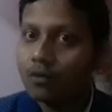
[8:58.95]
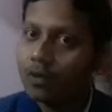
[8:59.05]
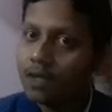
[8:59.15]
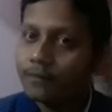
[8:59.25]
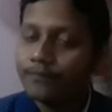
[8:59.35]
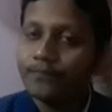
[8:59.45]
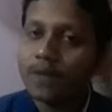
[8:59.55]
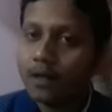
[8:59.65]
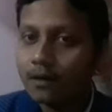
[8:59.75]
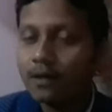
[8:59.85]
Okay,
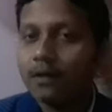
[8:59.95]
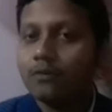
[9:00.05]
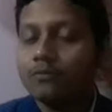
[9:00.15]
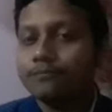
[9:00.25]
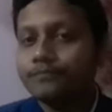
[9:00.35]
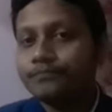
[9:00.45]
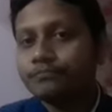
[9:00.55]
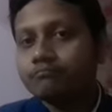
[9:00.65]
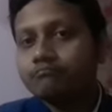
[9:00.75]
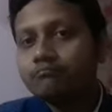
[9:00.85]
now
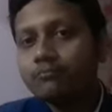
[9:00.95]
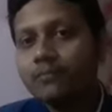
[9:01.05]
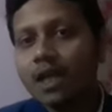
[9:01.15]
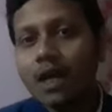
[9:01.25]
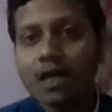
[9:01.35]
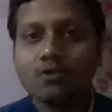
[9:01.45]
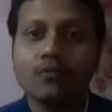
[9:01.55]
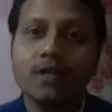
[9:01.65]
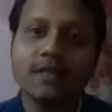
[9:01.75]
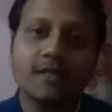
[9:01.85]
the last
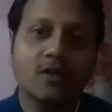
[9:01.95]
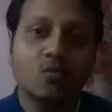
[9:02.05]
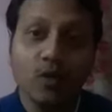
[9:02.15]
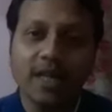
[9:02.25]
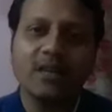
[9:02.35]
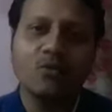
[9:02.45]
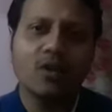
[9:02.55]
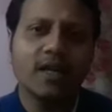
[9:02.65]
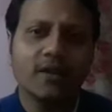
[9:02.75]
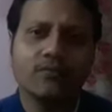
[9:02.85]
one is that weak
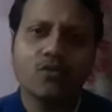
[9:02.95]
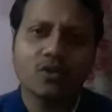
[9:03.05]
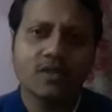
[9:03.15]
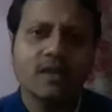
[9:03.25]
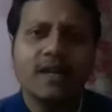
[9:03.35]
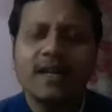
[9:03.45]
nuclear force.